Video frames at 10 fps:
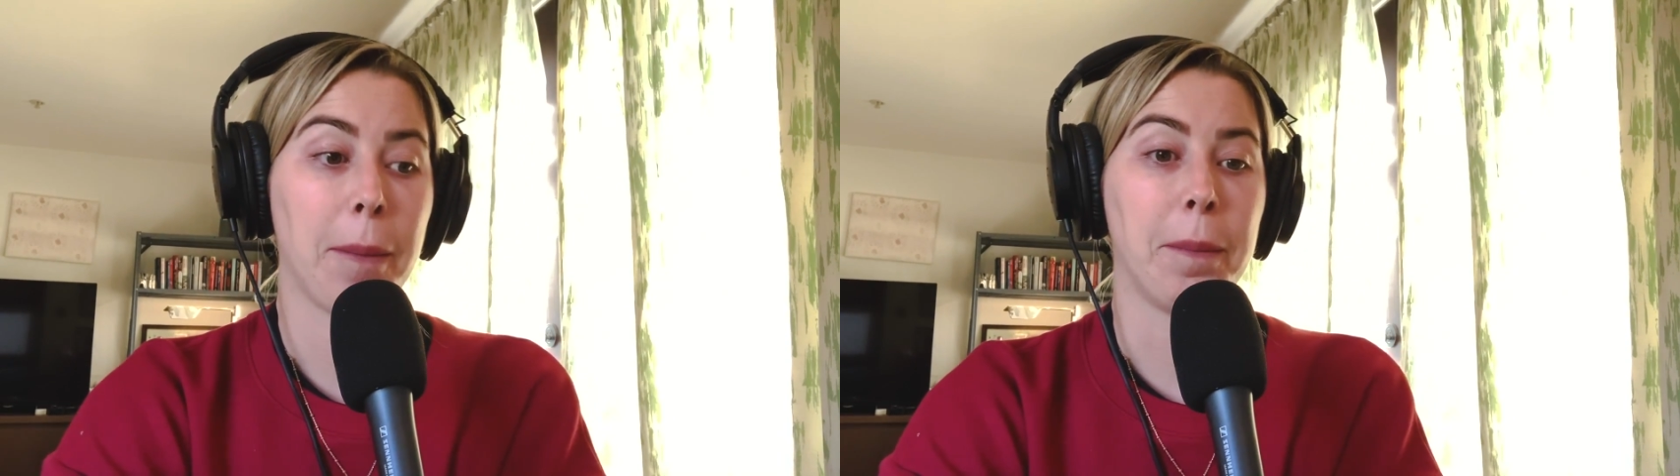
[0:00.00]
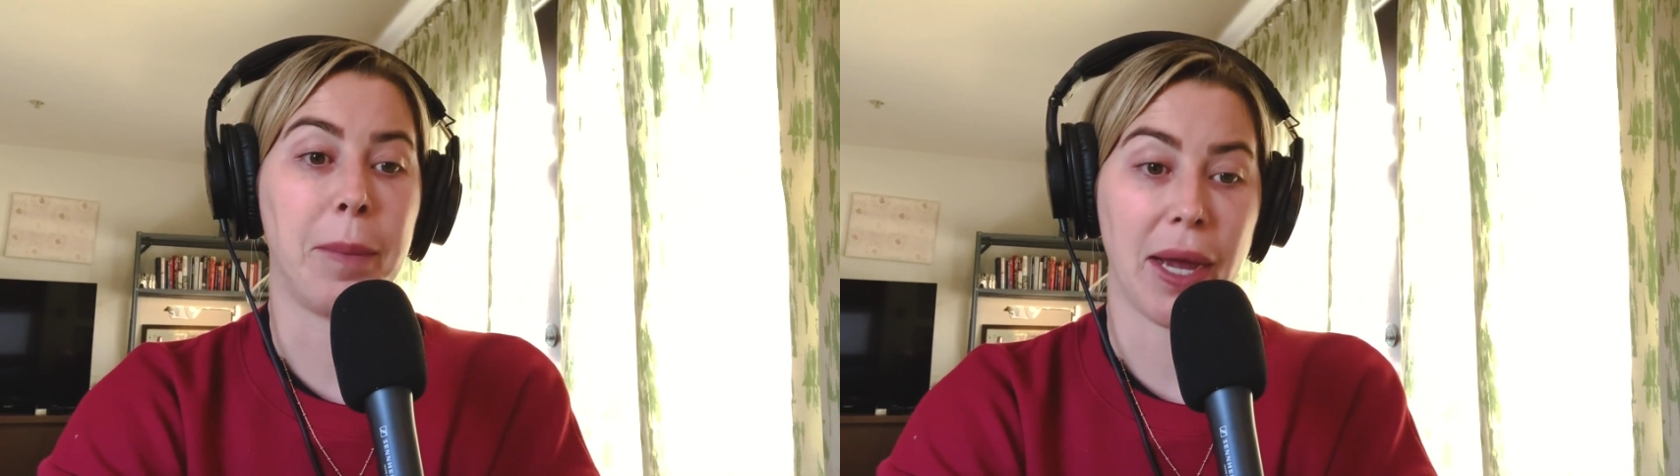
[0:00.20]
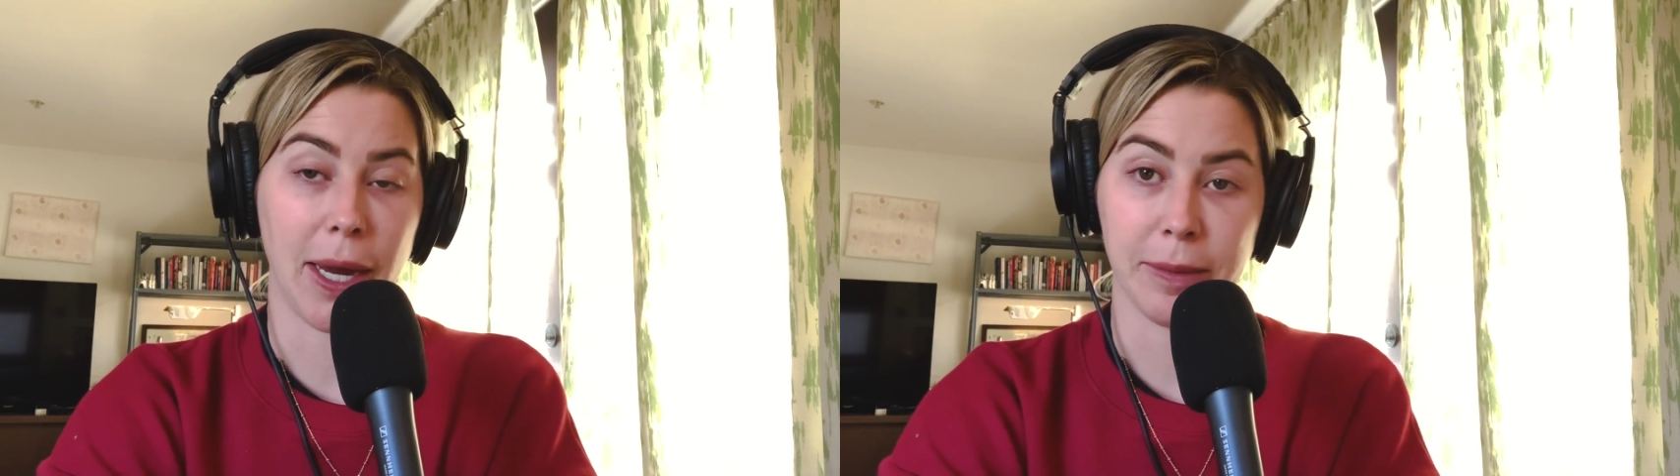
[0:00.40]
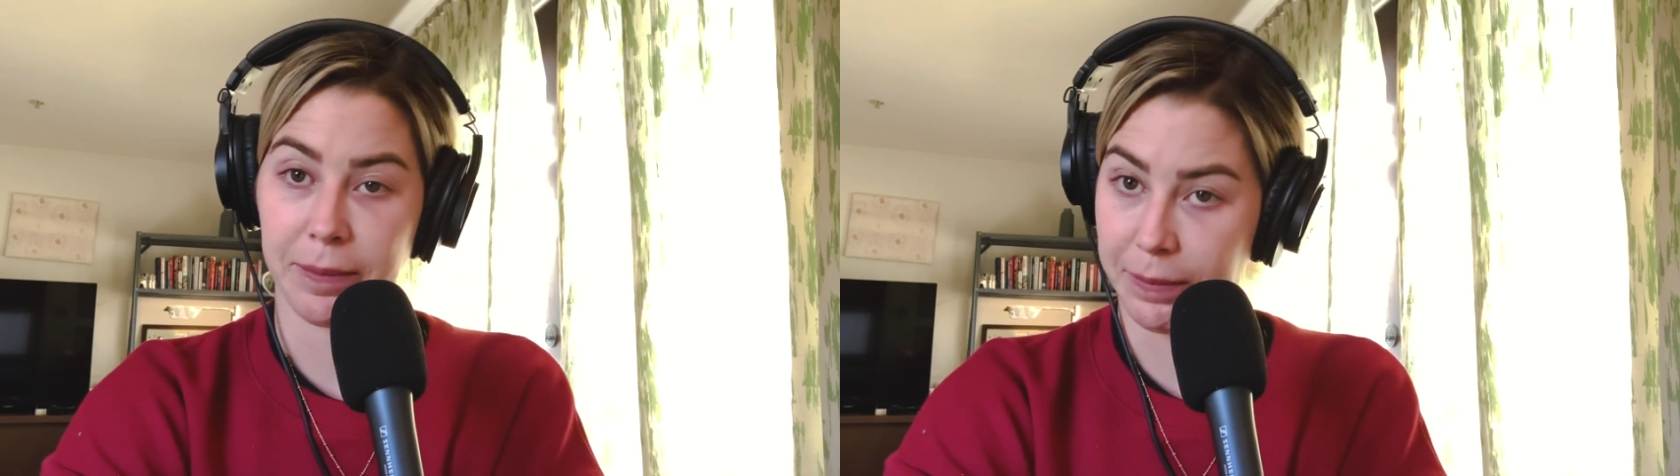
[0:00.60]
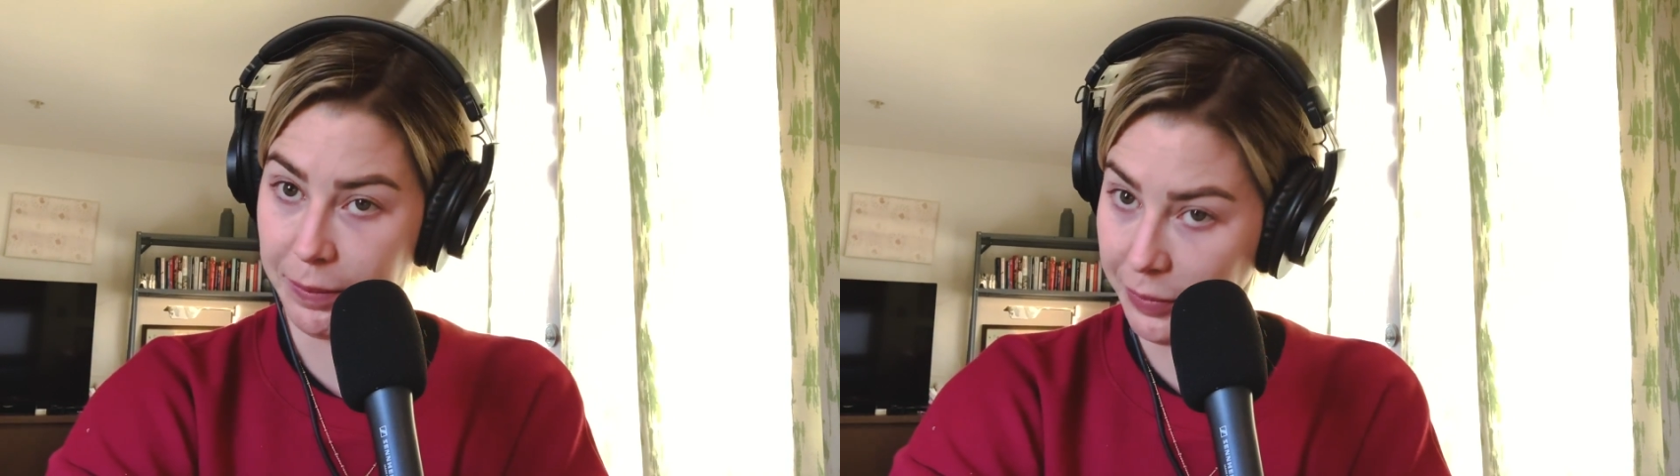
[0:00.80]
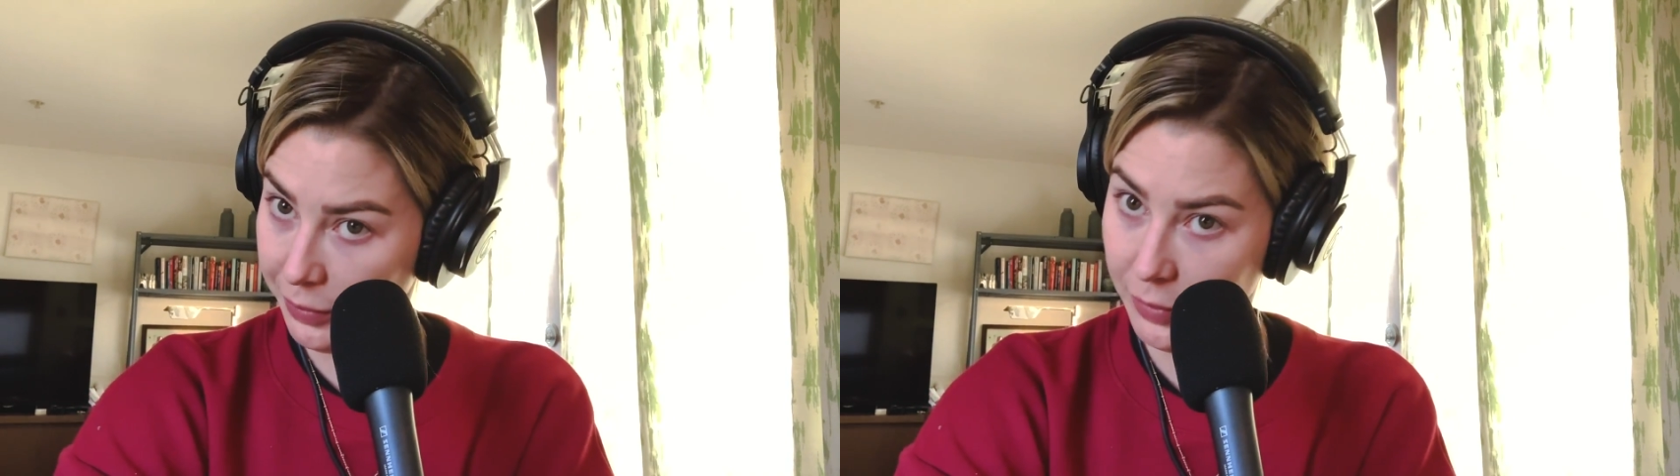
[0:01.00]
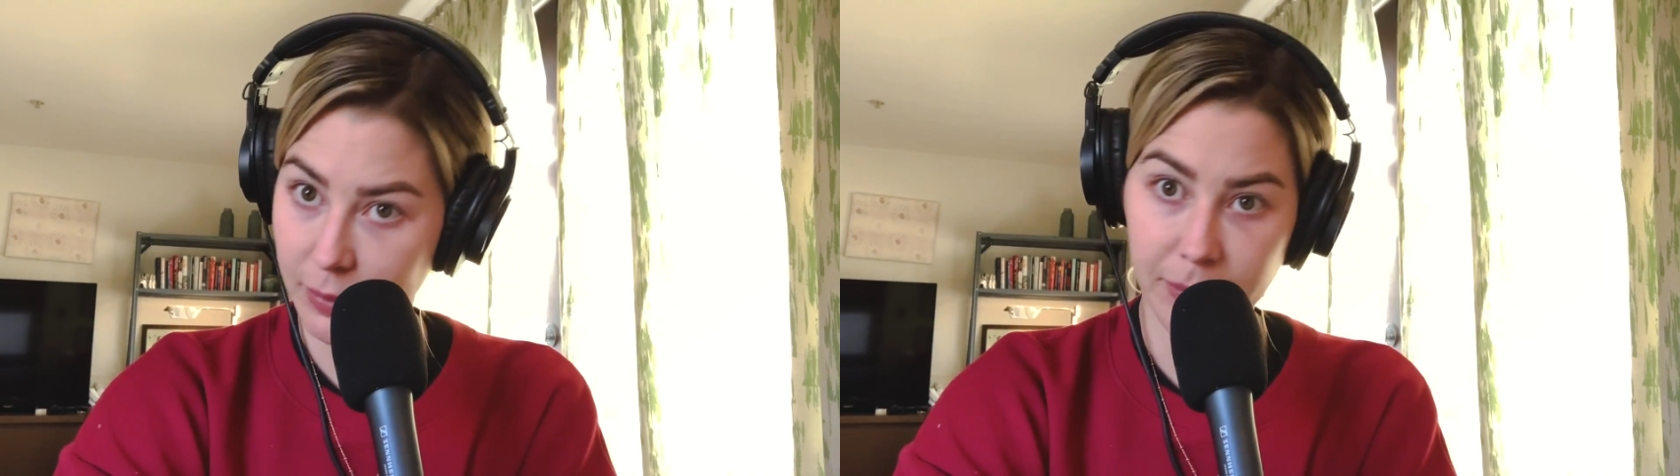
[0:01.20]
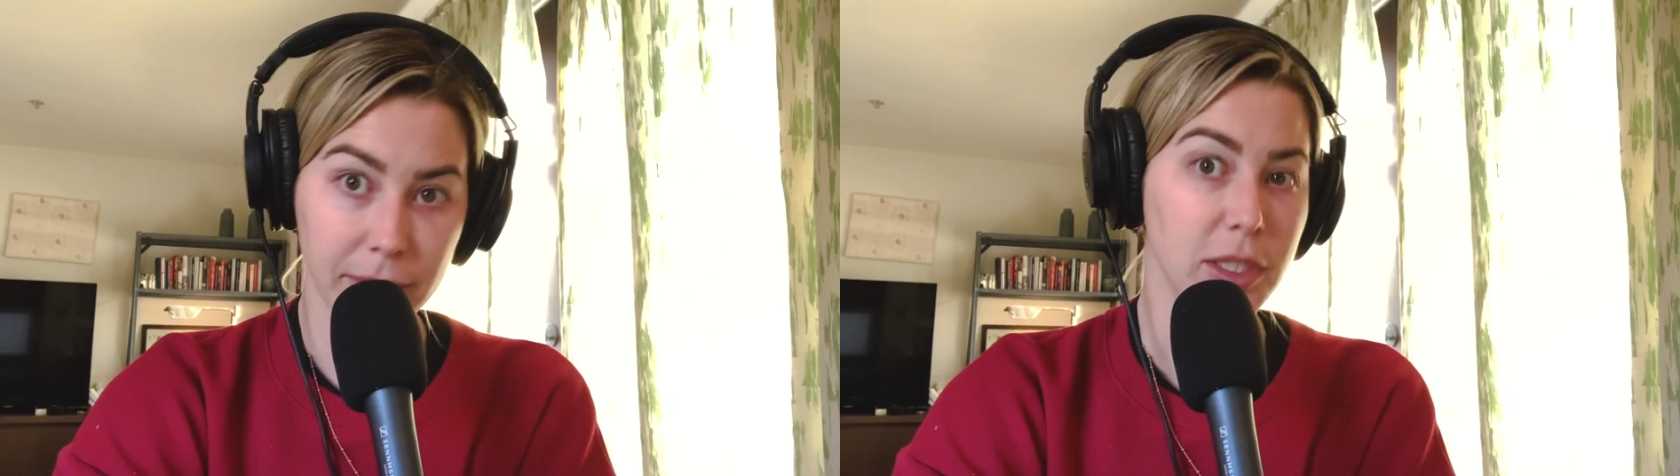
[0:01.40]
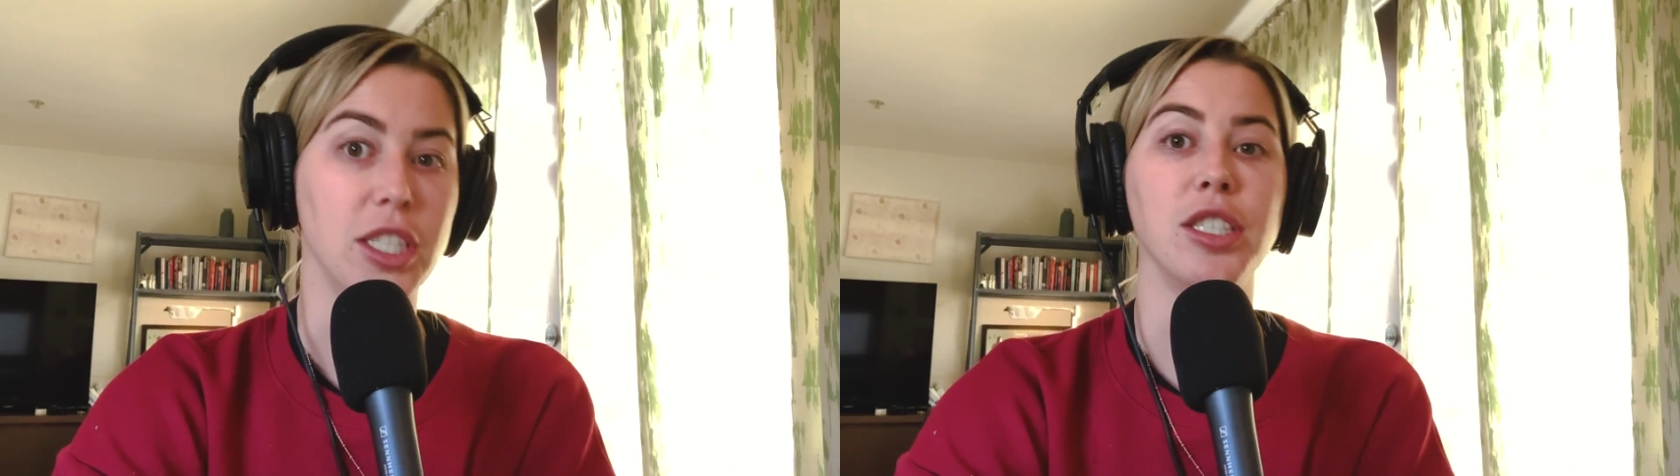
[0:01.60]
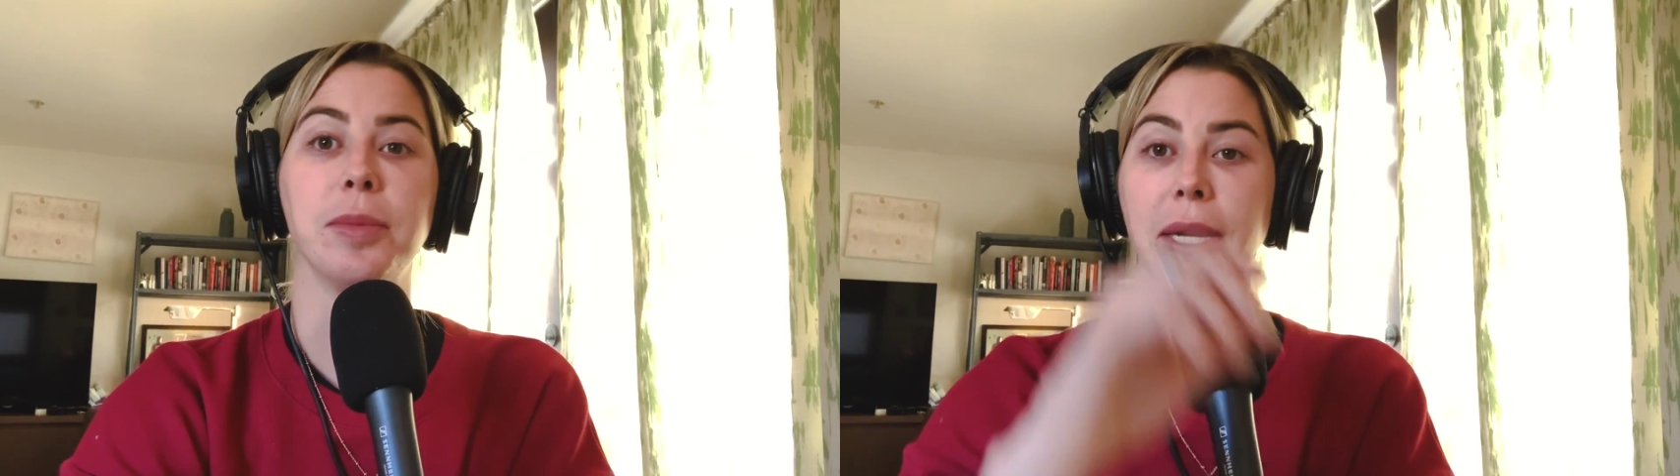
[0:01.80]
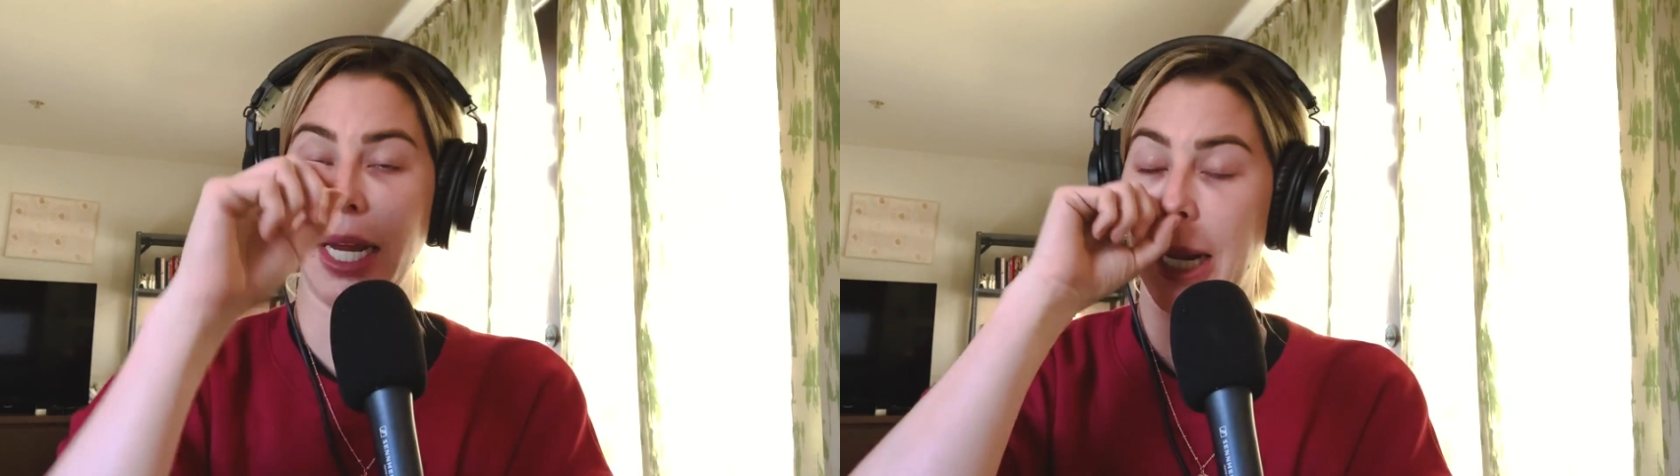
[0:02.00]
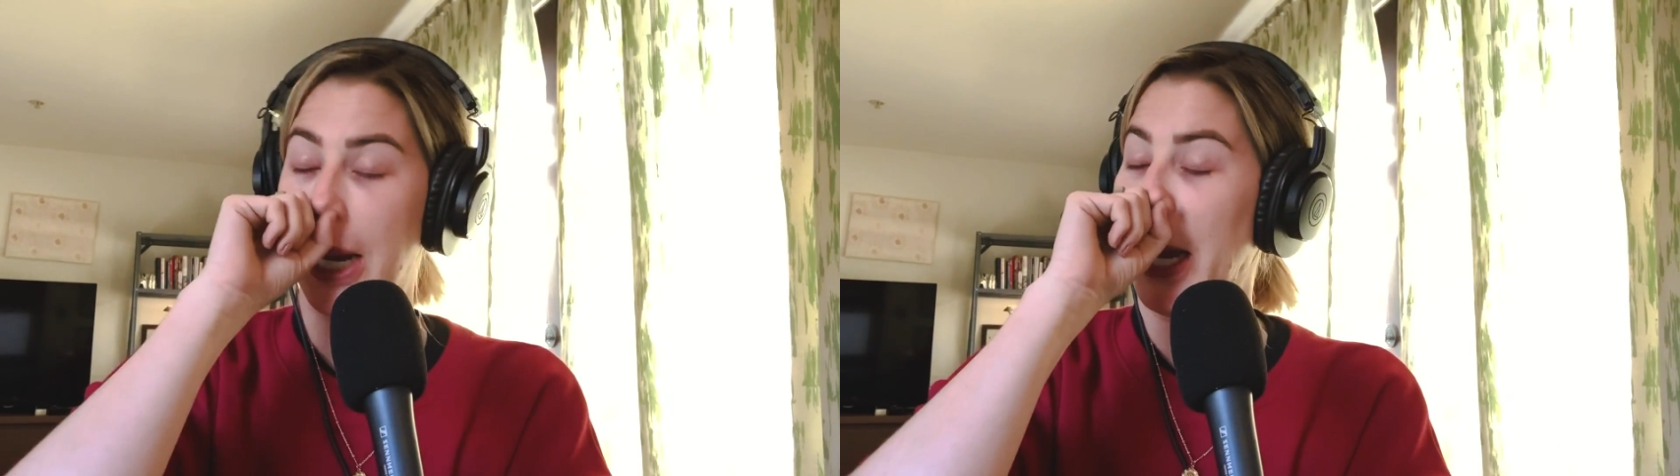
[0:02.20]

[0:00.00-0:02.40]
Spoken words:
But excuse me.